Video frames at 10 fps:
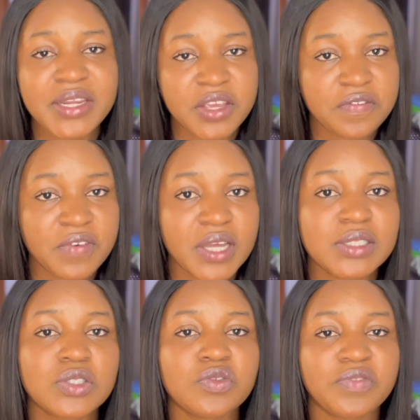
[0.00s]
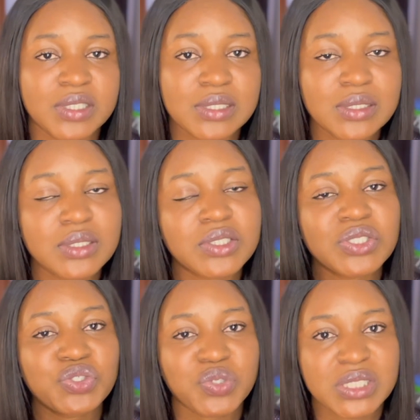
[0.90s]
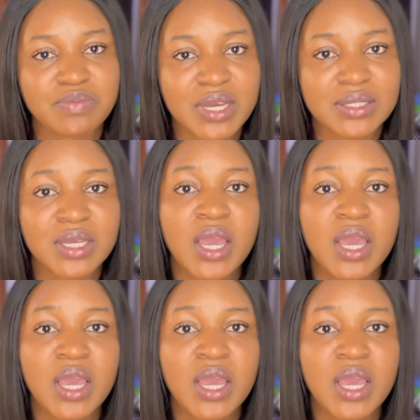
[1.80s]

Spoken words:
effects to fertility treatment.